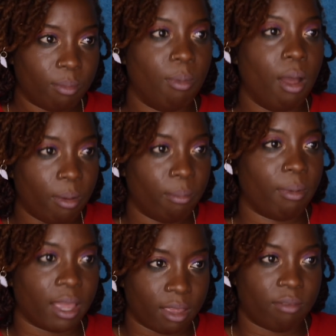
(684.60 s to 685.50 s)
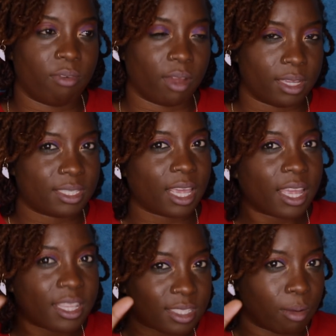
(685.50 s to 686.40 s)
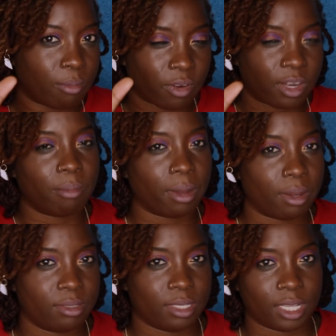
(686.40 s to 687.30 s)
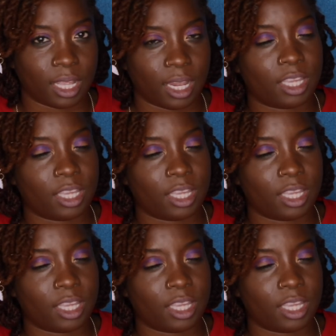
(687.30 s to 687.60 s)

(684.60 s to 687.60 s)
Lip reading: my advice. Hands up for anybody who's like that.